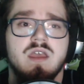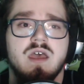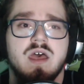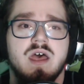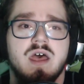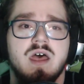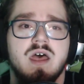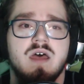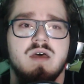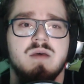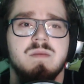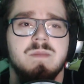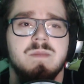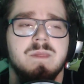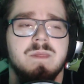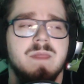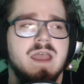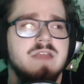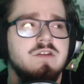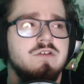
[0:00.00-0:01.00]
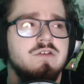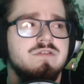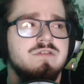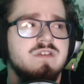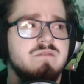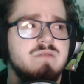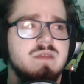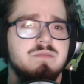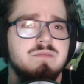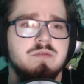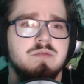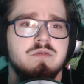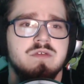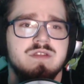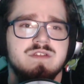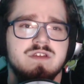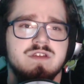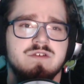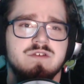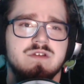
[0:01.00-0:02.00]
I know some people
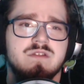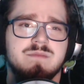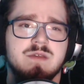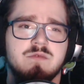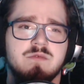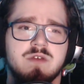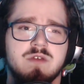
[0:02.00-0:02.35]
consider it to be one